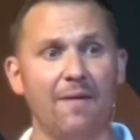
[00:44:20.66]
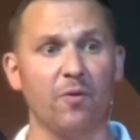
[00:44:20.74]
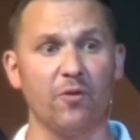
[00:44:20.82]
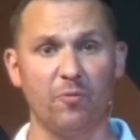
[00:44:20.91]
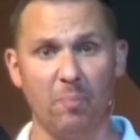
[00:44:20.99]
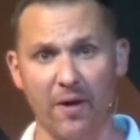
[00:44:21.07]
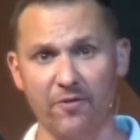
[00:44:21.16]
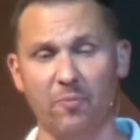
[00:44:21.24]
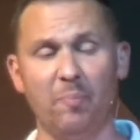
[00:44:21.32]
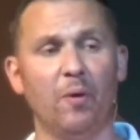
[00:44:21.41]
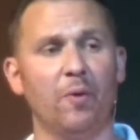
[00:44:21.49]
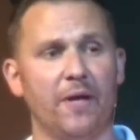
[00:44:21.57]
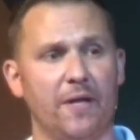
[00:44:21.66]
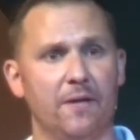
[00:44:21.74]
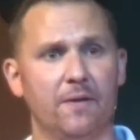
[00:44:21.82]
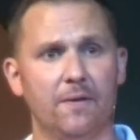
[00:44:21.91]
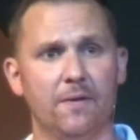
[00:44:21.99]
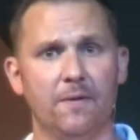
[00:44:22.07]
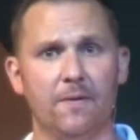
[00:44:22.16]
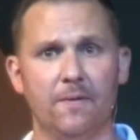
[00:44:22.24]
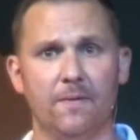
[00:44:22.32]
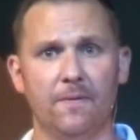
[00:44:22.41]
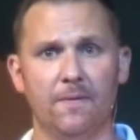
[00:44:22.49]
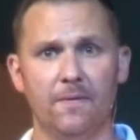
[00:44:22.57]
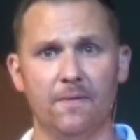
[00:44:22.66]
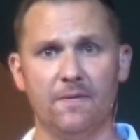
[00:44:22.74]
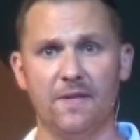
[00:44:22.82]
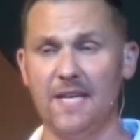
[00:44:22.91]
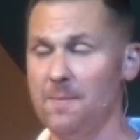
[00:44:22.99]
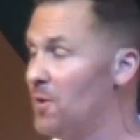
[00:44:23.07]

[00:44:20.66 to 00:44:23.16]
now have a responsibility to